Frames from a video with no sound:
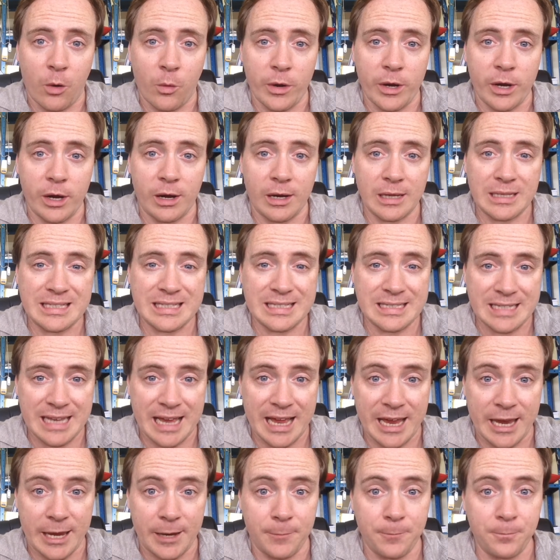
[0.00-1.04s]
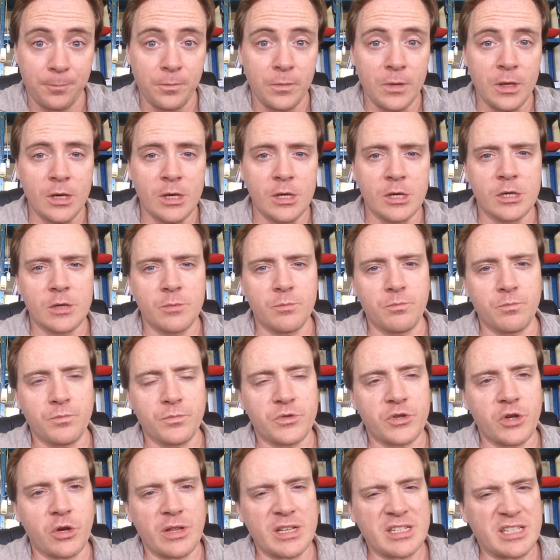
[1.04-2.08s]
we are today.
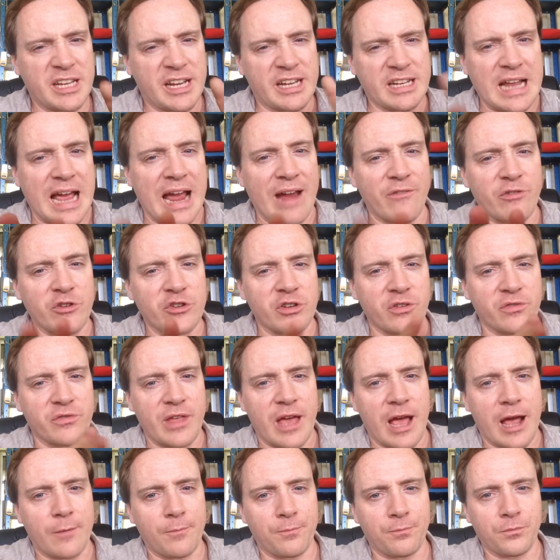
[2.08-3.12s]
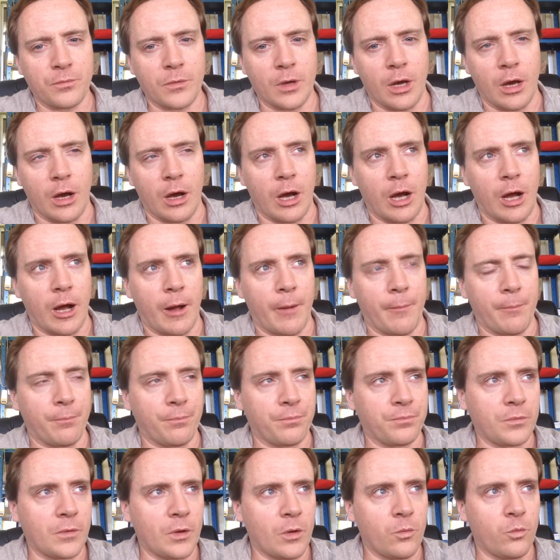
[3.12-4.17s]
So let's take an average of that. Um,
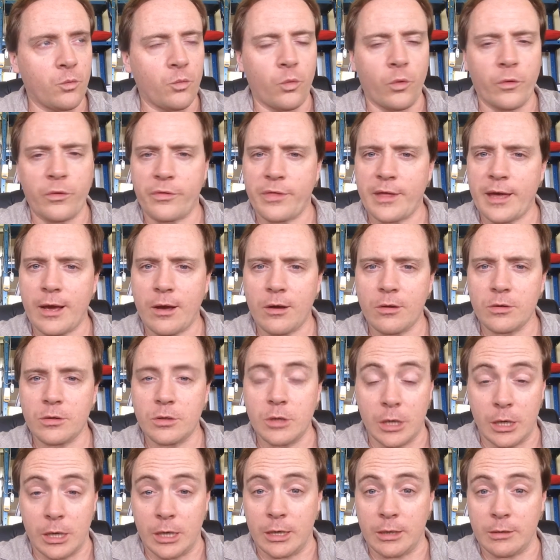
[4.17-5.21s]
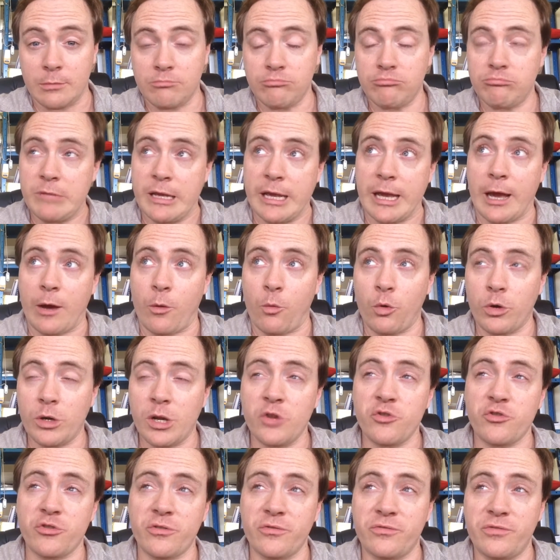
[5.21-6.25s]
uh, yeah,
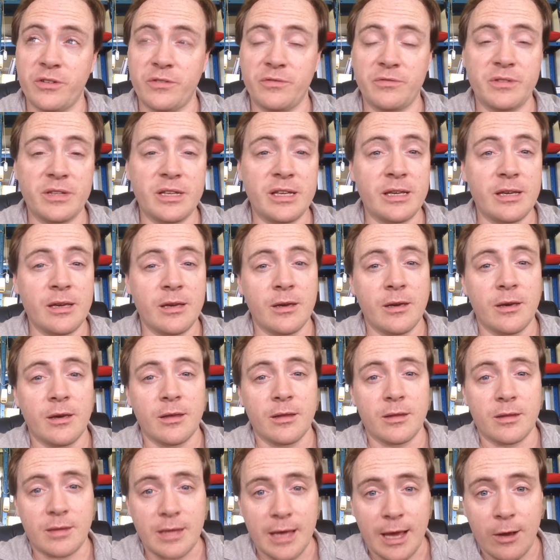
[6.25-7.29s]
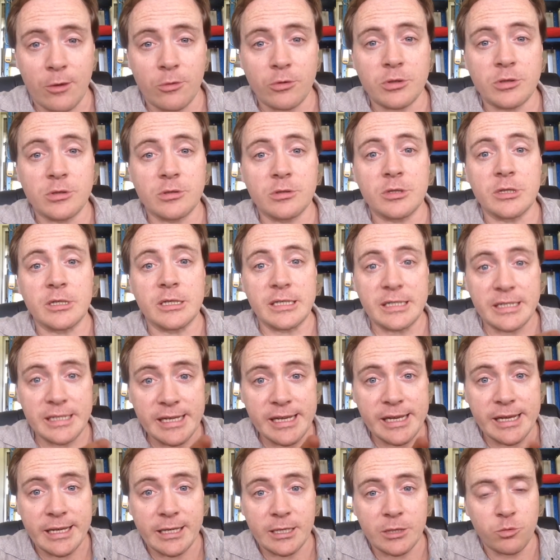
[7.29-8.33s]
150,000
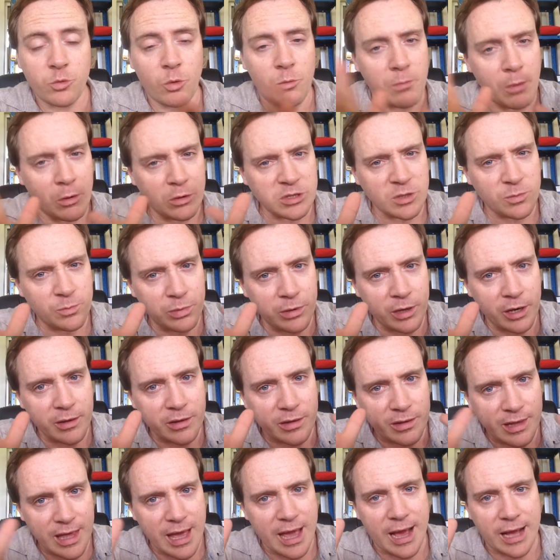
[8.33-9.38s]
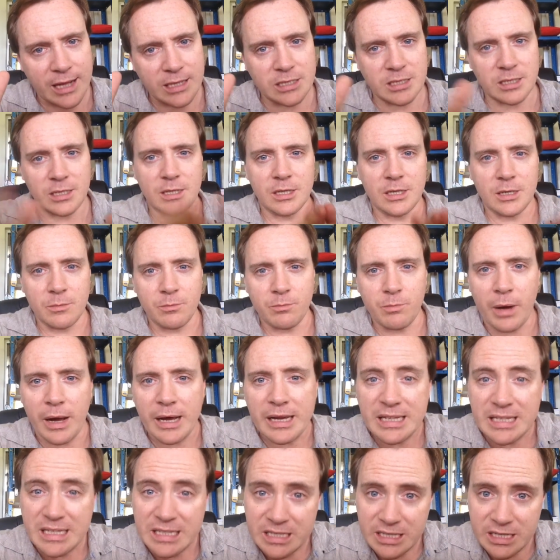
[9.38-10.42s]
years. We'll multiply that by
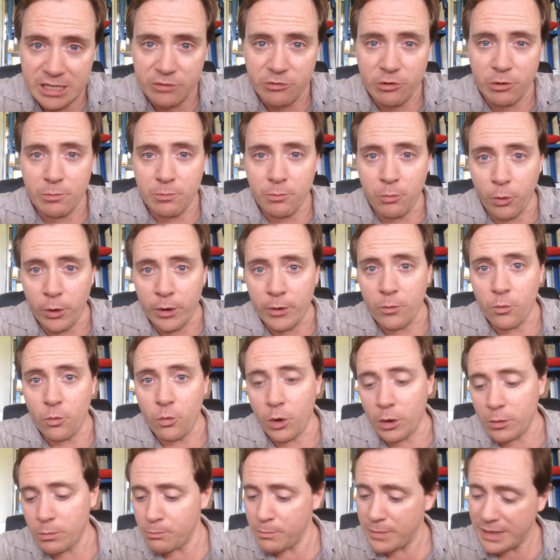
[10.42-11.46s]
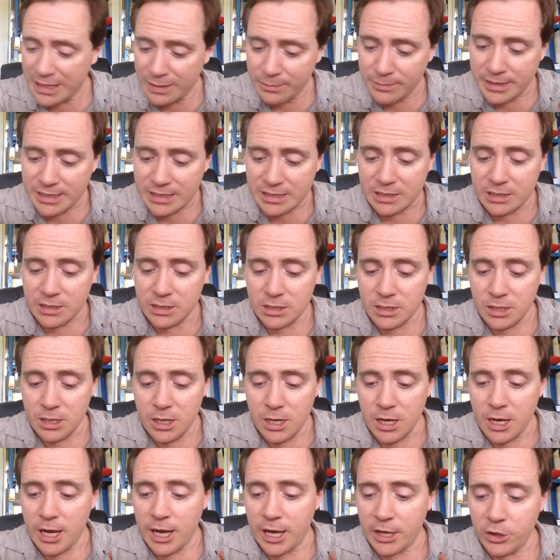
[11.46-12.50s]
0.1 millimeters,
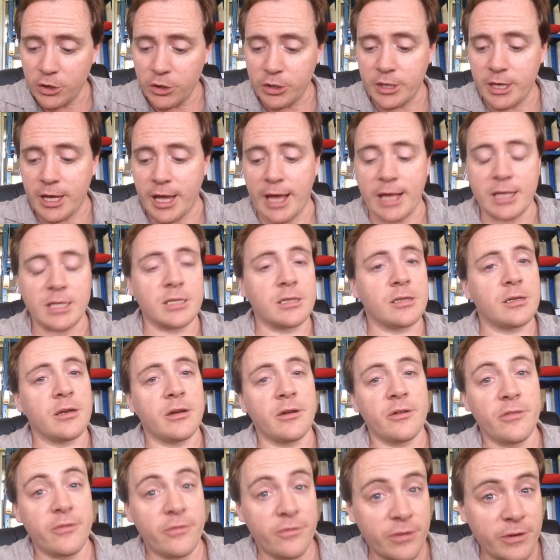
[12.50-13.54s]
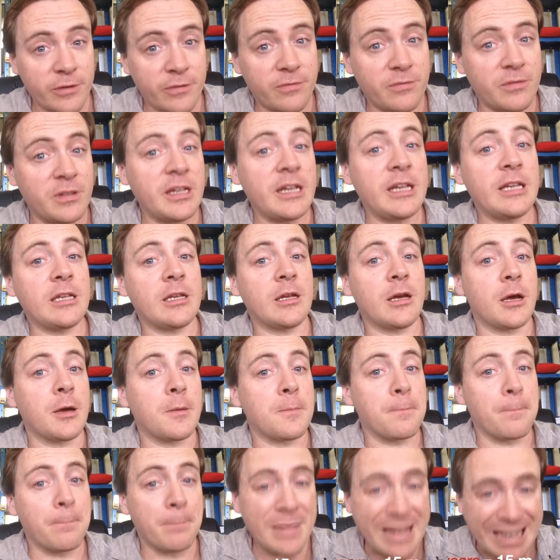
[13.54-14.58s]
and you get 15
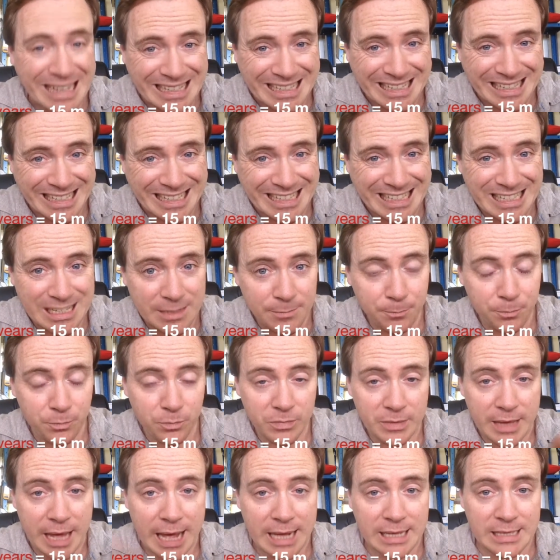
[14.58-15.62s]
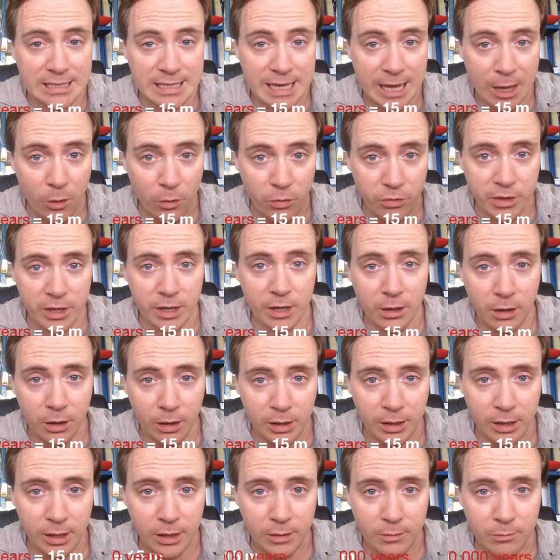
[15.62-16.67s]
meters. That's how thick
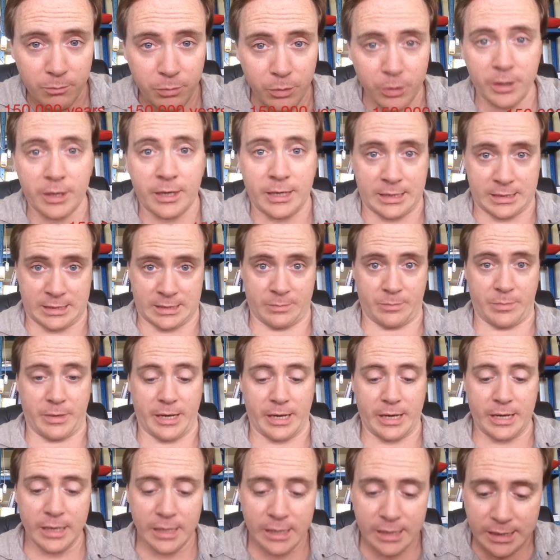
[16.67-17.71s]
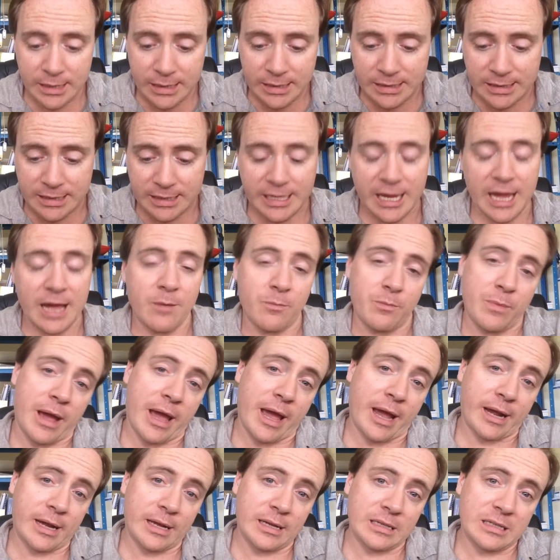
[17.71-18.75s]
our book has to be to get
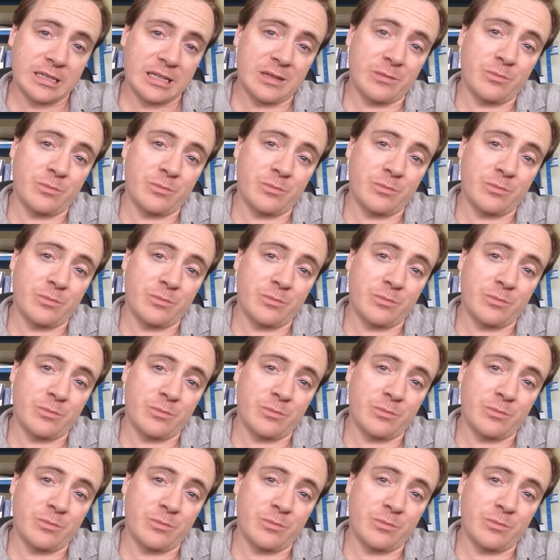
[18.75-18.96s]
back to